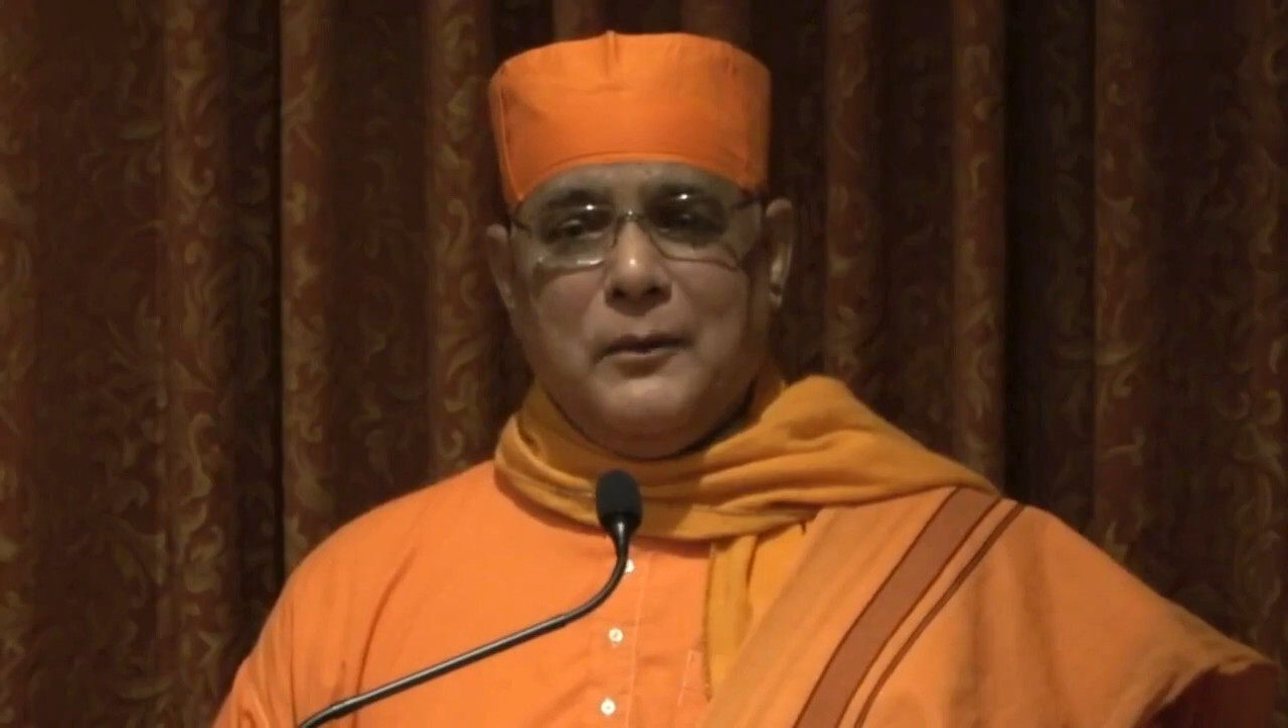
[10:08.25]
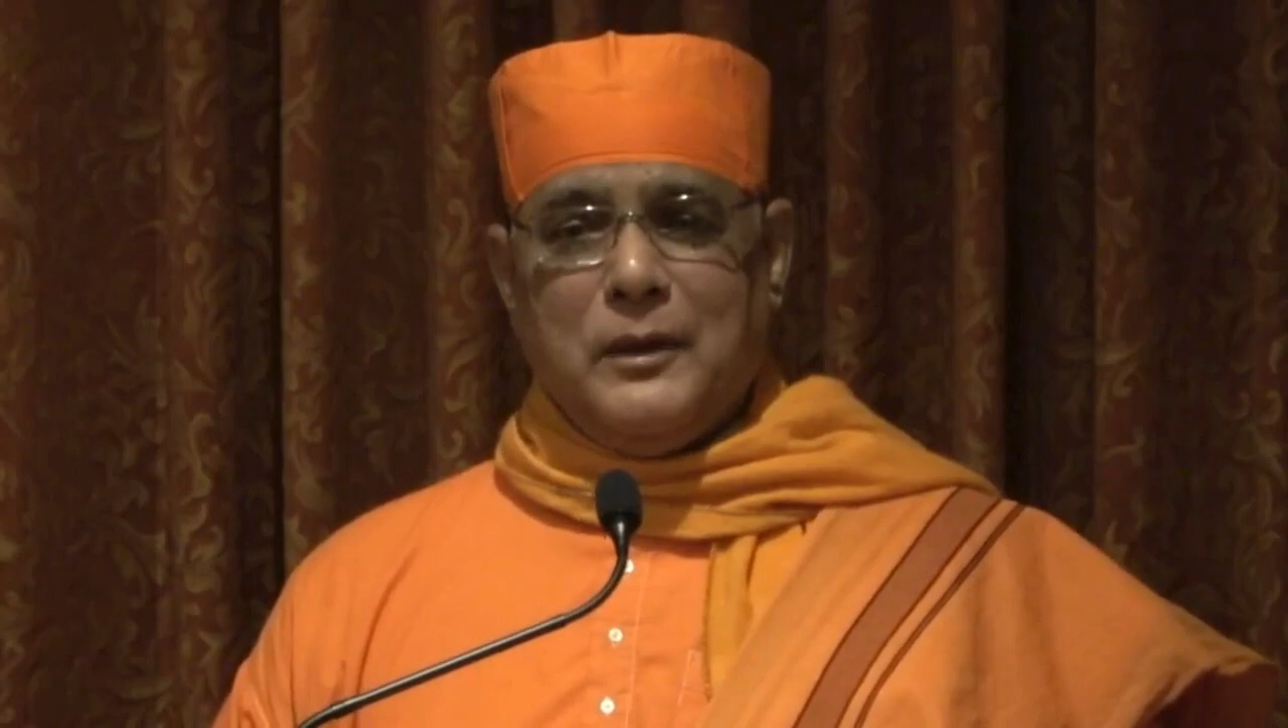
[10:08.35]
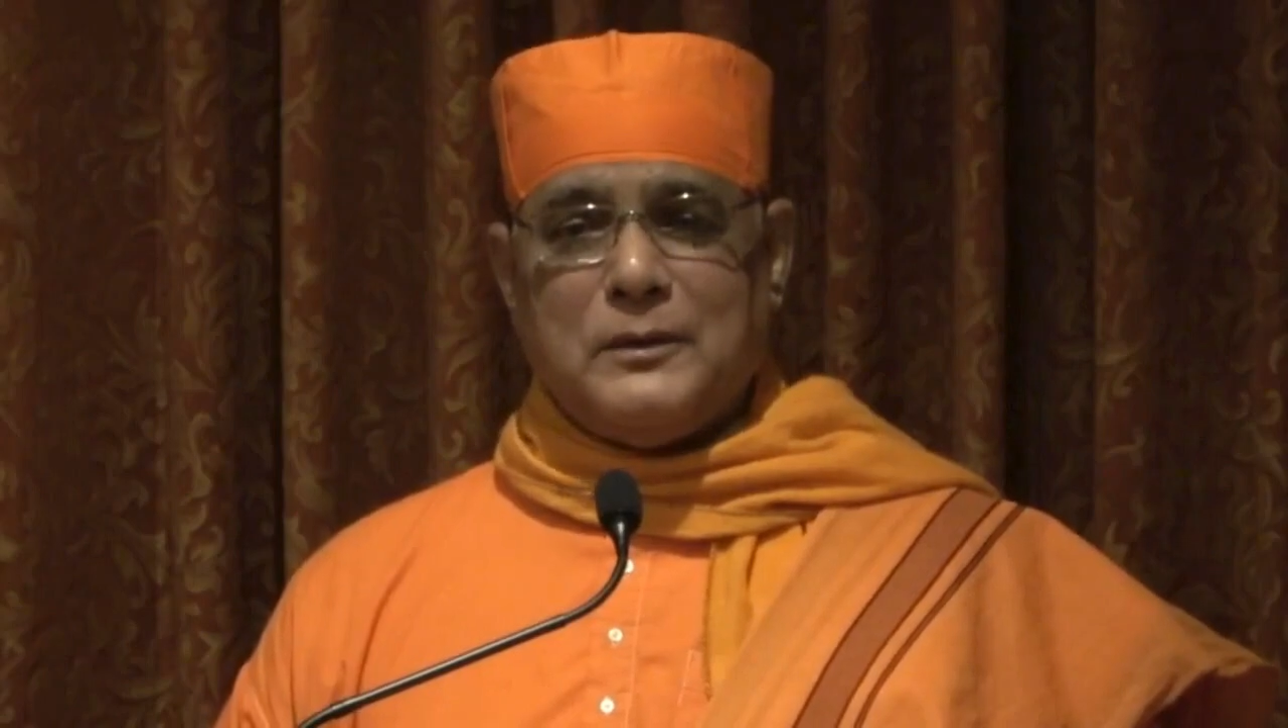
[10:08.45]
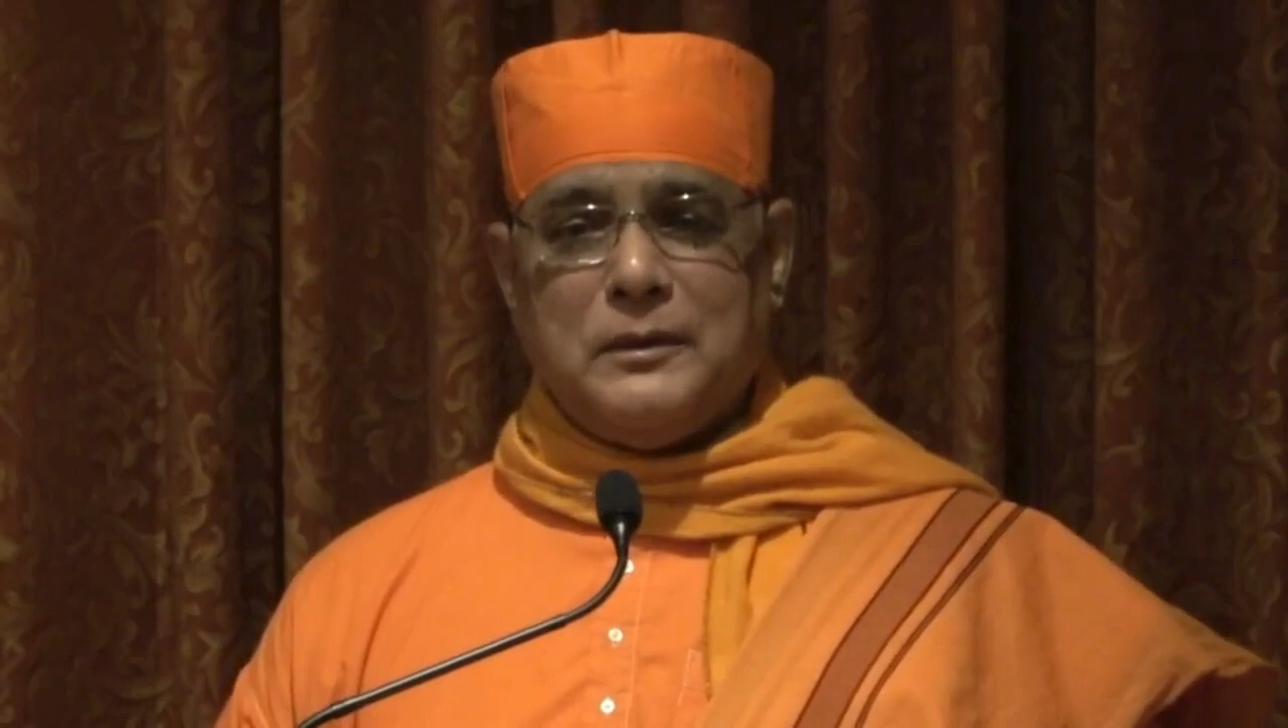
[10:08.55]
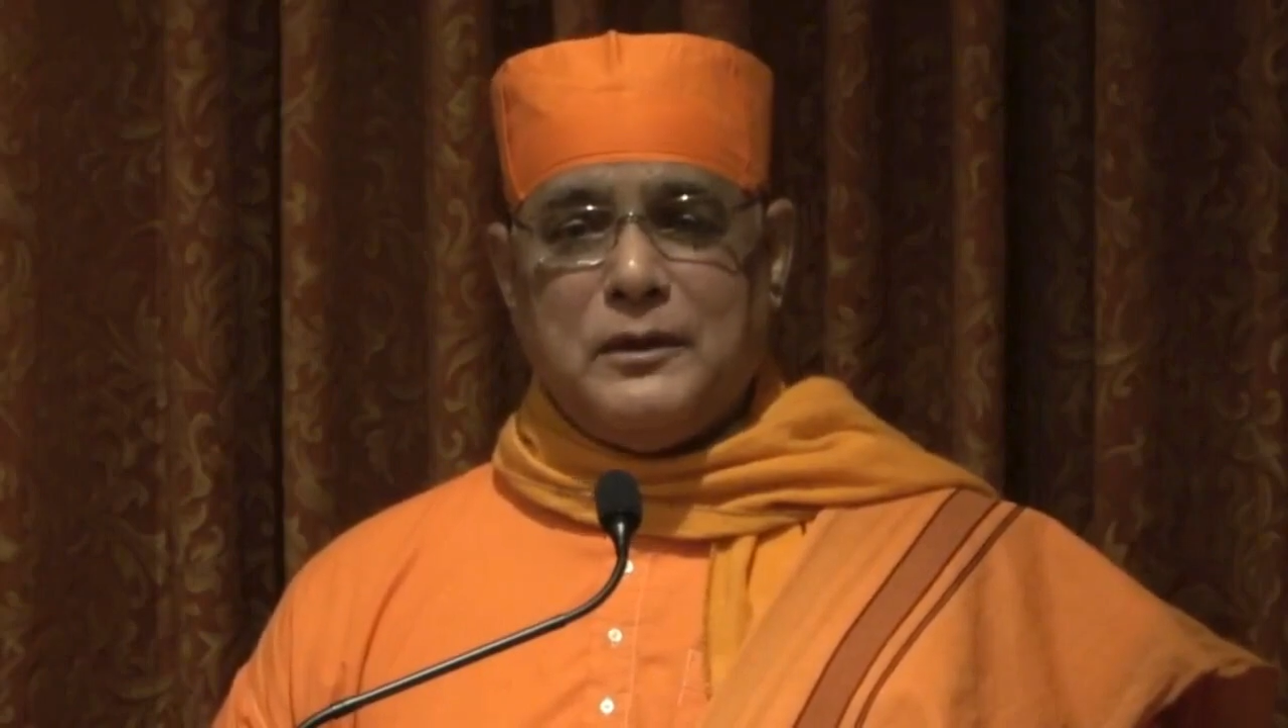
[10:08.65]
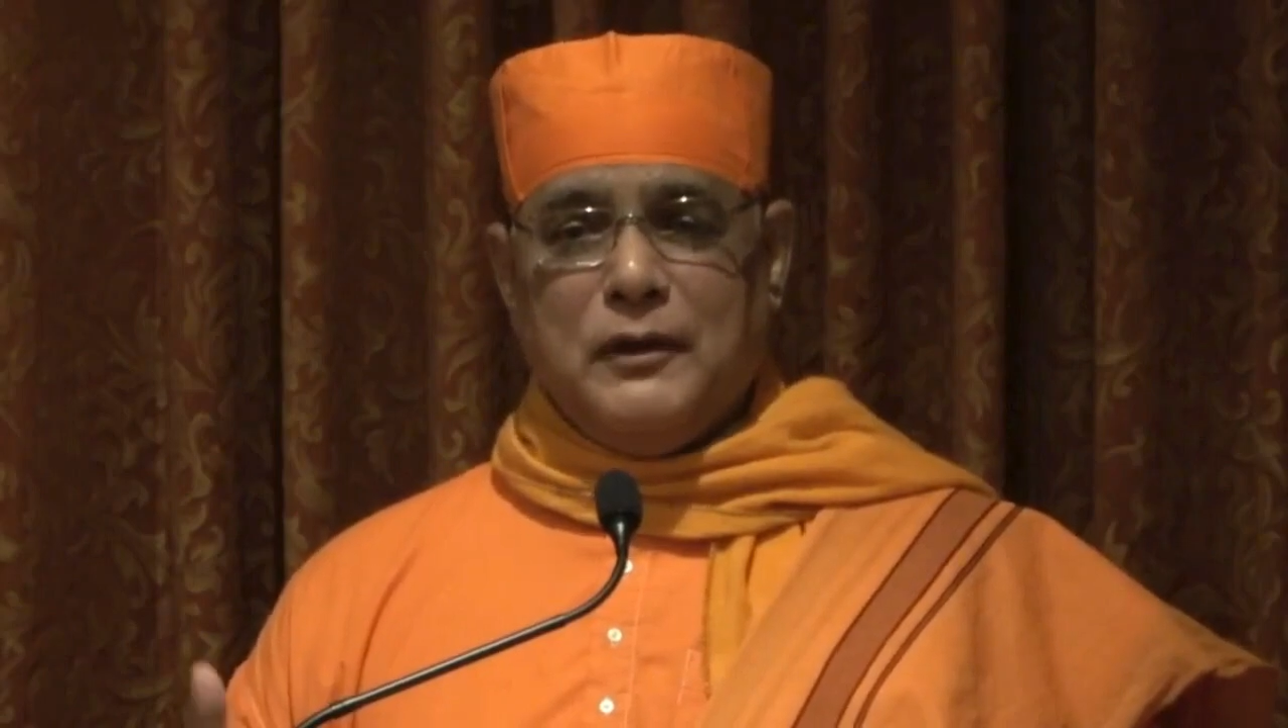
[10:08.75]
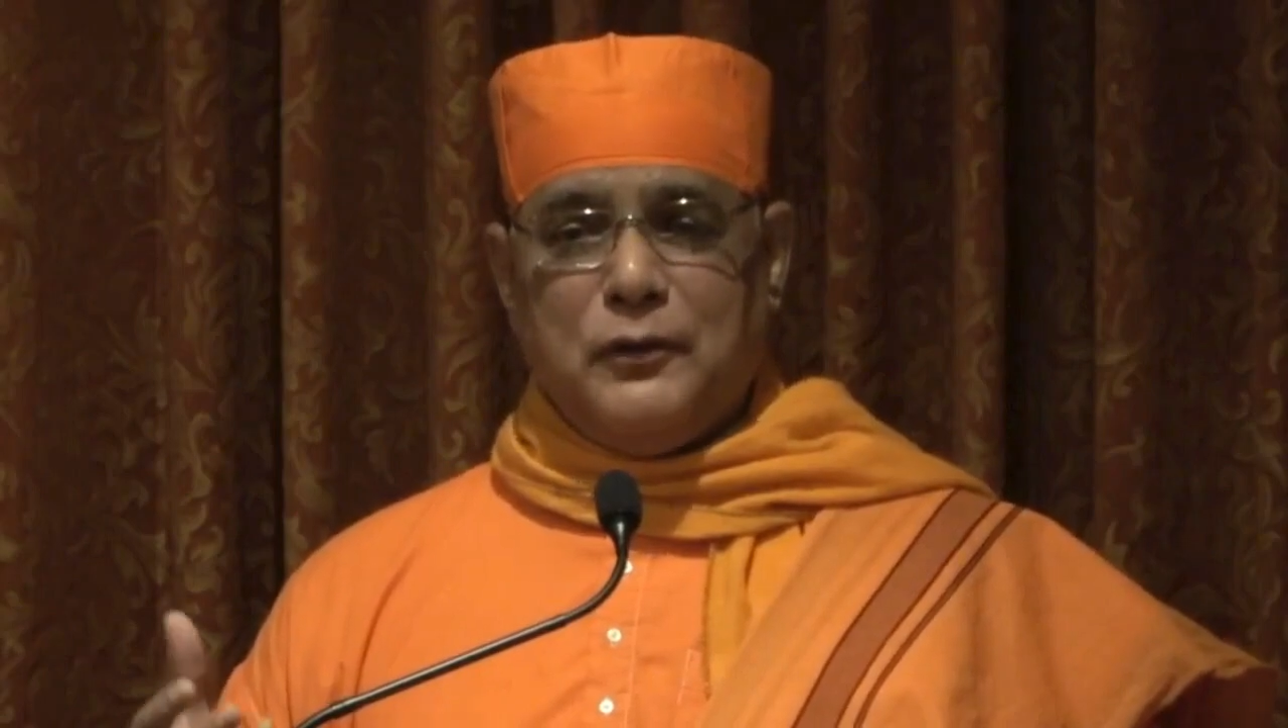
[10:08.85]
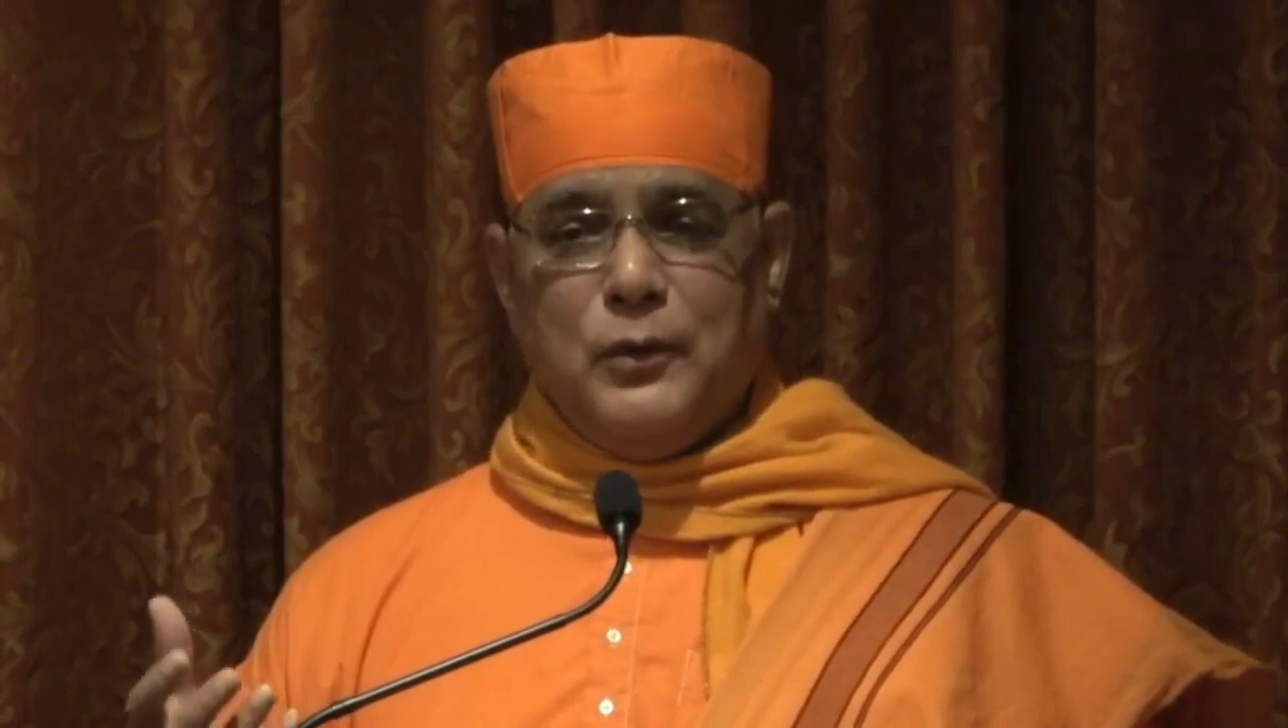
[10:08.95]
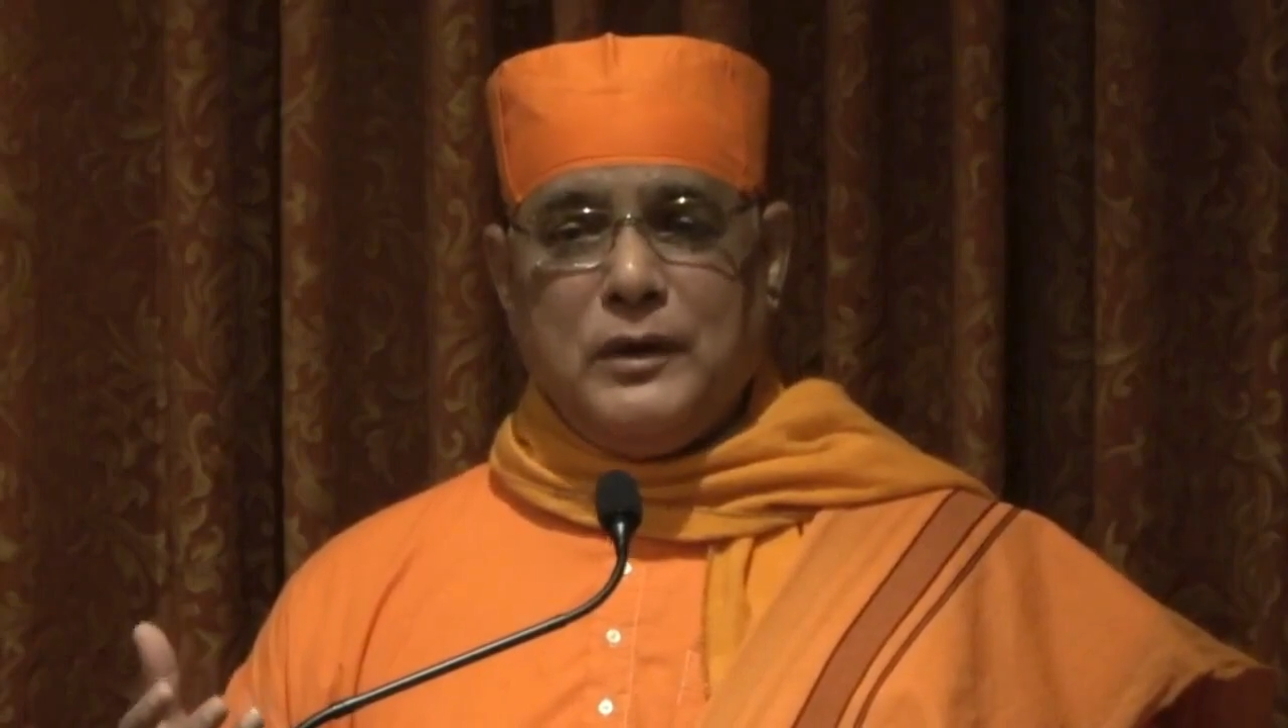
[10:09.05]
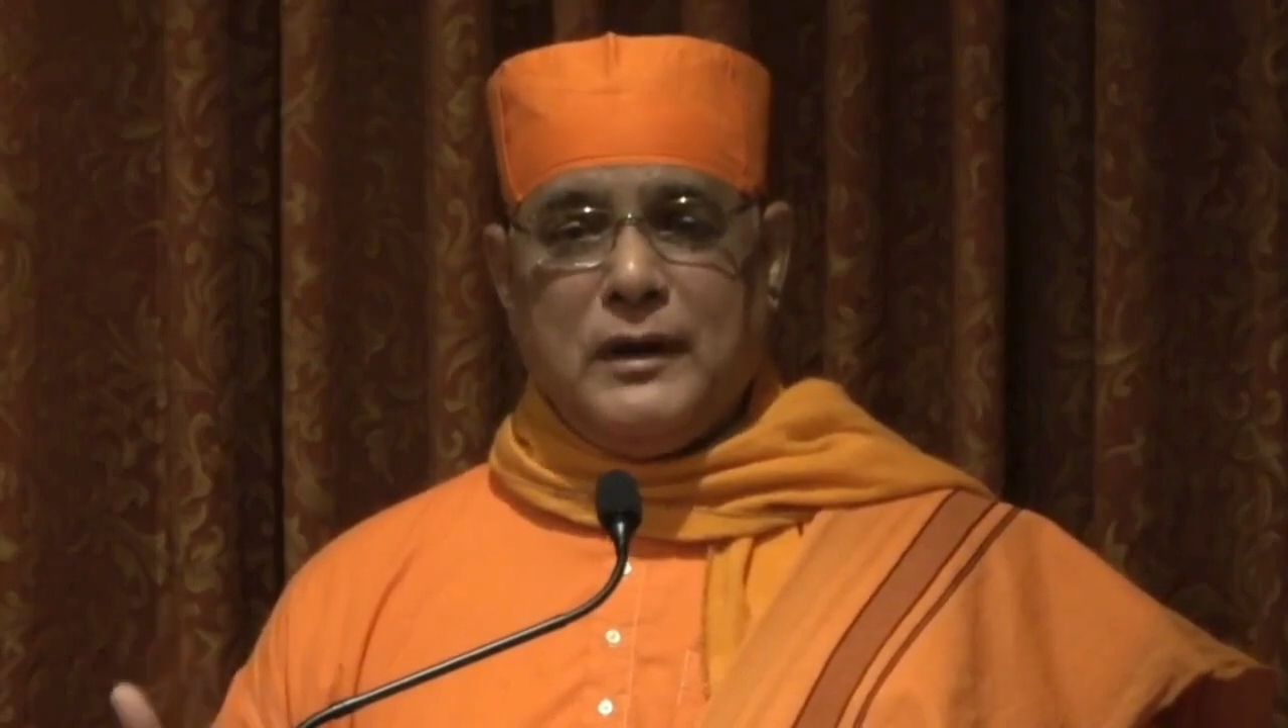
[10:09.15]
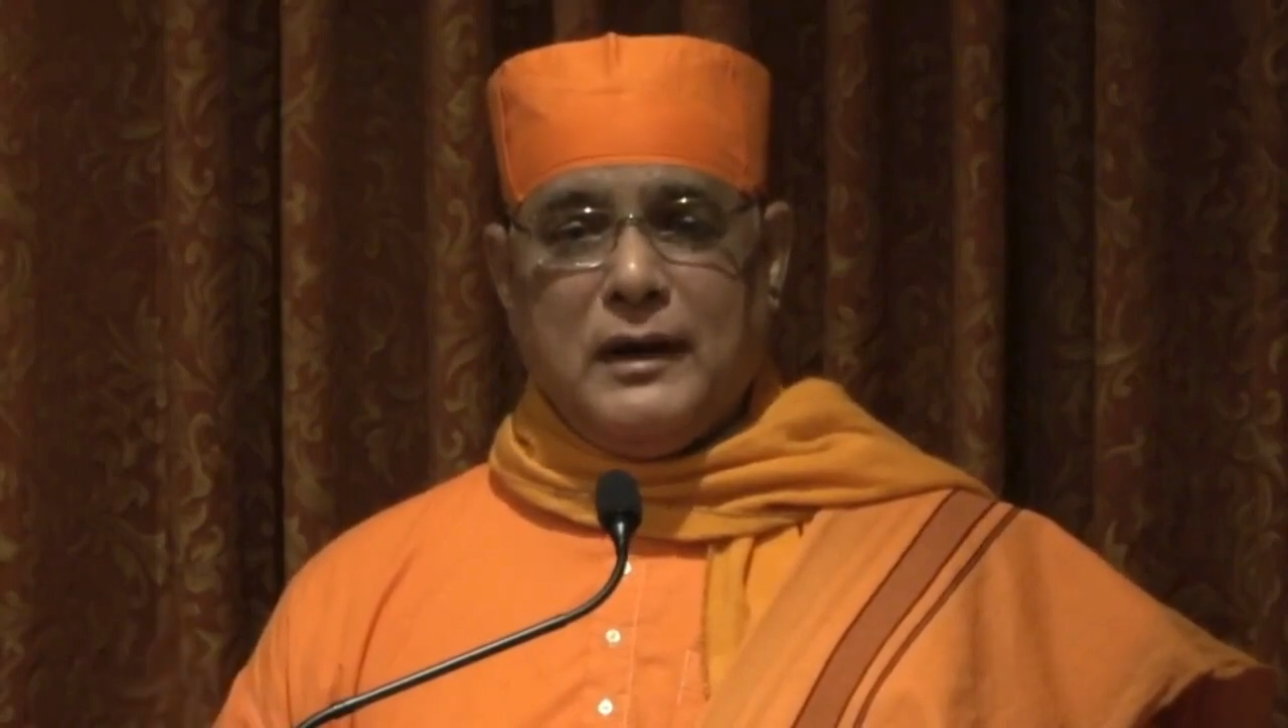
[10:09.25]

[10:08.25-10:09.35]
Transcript: was to have founded